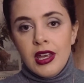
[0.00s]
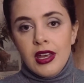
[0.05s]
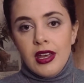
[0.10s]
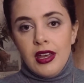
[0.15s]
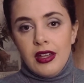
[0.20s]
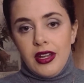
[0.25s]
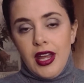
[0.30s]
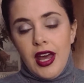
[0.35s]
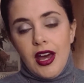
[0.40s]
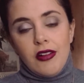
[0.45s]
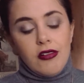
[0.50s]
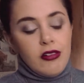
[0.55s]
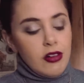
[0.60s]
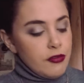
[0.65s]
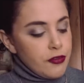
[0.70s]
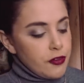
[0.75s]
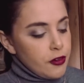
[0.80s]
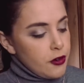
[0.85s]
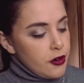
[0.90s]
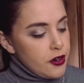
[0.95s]
Now,
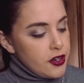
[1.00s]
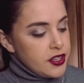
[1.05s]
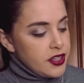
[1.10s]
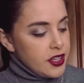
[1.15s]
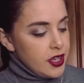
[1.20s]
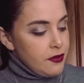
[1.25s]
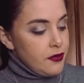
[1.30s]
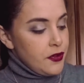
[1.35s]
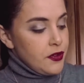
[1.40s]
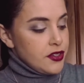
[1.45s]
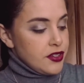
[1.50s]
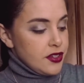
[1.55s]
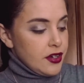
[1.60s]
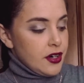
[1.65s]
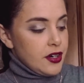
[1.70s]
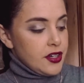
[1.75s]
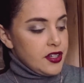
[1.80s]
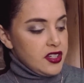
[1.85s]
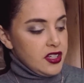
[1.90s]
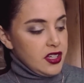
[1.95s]
of course, if you
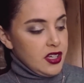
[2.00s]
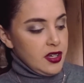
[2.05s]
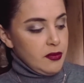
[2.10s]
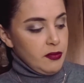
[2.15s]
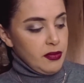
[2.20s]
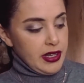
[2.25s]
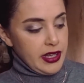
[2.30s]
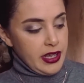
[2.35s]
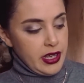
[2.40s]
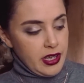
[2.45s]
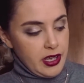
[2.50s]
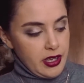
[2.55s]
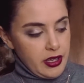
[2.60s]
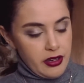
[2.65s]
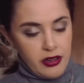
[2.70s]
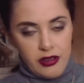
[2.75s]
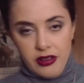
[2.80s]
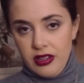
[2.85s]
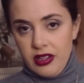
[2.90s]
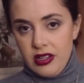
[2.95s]
start
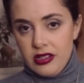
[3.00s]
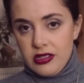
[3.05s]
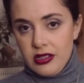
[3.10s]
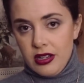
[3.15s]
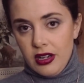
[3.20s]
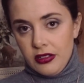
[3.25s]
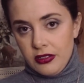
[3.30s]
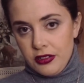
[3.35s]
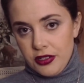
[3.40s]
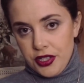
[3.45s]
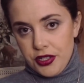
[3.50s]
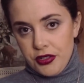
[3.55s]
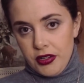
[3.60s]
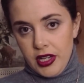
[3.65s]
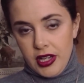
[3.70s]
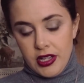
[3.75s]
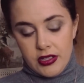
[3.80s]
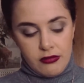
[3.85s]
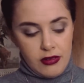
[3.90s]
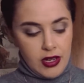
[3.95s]
playing on this other
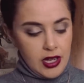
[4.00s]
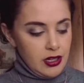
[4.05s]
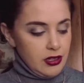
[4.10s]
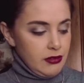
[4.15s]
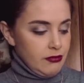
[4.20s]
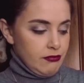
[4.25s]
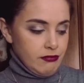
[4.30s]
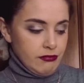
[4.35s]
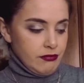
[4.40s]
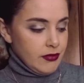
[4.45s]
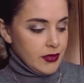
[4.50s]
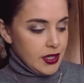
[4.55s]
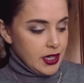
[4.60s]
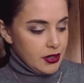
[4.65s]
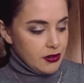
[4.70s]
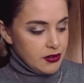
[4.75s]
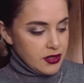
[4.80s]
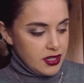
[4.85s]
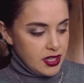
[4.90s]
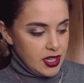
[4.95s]
string as well,
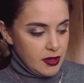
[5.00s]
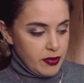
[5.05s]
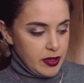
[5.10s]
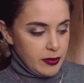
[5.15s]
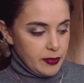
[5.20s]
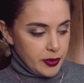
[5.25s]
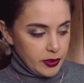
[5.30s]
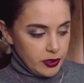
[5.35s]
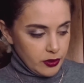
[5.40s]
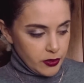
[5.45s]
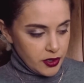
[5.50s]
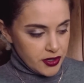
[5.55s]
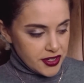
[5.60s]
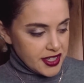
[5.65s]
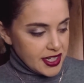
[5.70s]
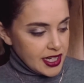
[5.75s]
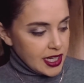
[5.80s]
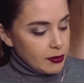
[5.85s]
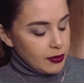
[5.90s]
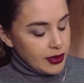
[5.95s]
I don't see people
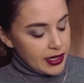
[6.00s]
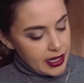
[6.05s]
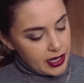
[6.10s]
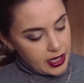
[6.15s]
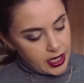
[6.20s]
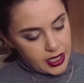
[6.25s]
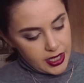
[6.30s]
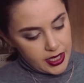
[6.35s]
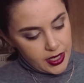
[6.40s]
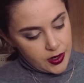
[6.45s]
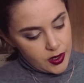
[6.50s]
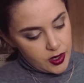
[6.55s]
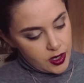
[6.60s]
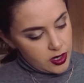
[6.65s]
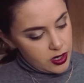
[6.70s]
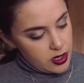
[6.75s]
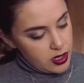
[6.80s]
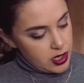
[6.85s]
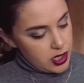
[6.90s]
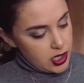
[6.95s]
mostly playing
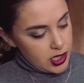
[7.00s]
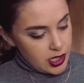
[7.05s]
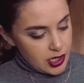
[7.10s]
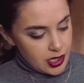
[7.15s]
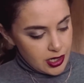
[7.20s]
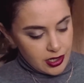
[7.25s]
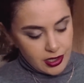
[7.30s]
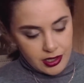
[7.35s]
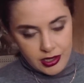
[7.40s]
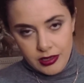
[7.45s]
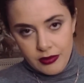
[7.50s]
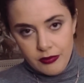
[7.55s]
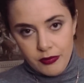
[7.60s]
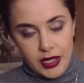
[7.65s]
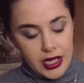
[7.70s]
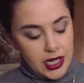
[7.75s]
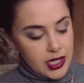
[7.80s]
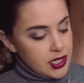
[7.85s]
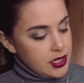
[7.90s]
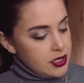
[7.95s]
here,
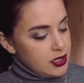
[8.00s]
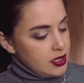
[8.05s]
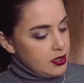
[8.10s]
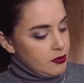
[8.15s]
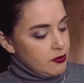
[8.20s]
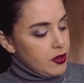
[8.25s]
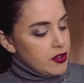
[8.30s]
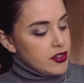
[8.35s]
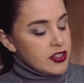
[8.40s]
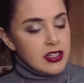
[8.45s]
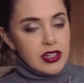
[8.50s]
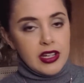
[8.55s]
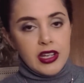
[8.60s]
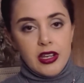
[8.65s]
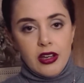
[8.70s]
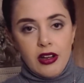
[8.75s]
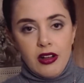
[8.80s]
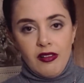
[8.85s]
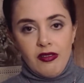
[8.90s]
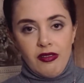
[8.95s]
but
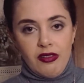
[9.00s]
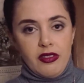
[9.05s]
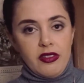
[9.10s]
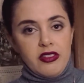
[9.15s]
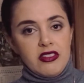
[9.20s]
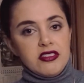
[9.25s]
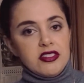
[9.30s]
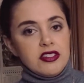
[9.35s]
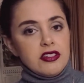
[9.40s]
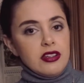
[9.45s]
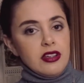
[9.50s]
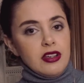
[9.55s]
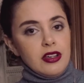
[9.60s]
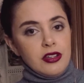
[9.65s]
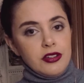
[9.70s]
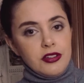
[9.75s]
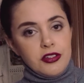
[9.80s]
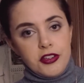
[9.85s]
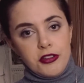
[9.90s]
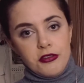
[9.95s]
mostly on these
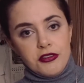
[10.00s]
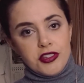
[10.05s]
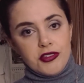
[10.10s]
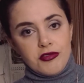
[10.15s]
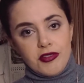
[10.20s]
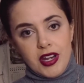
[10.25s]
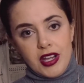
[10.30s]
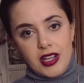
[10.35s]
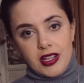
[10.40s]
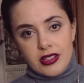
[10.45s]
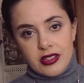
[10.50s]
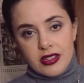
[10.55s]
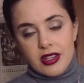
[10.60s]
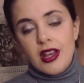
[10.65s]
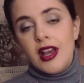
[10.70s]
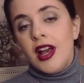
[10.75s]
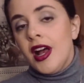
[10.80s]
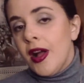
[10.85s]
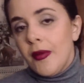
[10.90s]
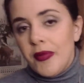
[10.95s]
2 strings,
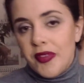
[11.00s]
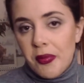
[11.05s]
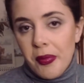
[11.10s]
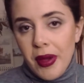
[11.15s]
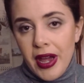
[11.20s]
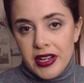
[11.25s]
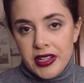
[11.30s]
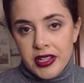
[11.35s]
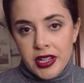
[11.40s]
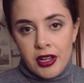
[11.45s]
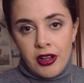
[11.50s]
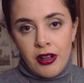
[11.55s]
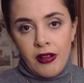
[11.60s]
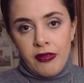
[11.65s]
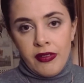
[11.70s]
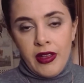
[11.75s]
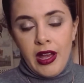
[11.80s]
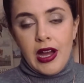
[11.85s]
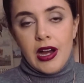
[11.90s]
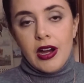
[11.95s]
depending
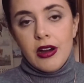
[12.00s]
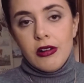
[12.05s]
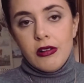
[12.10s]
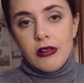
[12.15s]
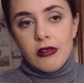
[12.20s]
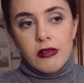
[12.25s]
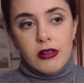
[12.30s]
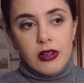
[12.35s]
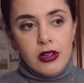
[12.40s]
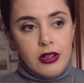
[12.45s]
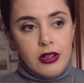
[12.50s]
on how